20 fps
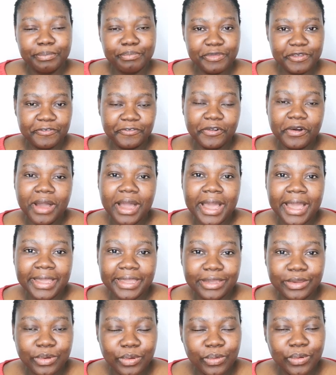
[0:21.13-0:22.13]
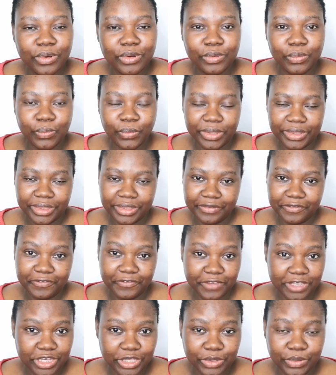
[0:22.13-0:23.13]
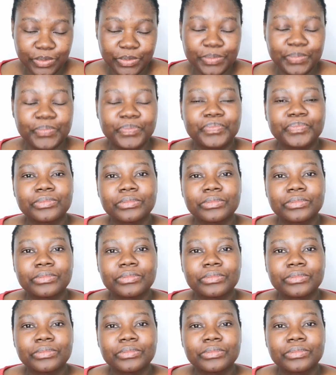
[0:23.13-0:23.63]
Before I go on with the video,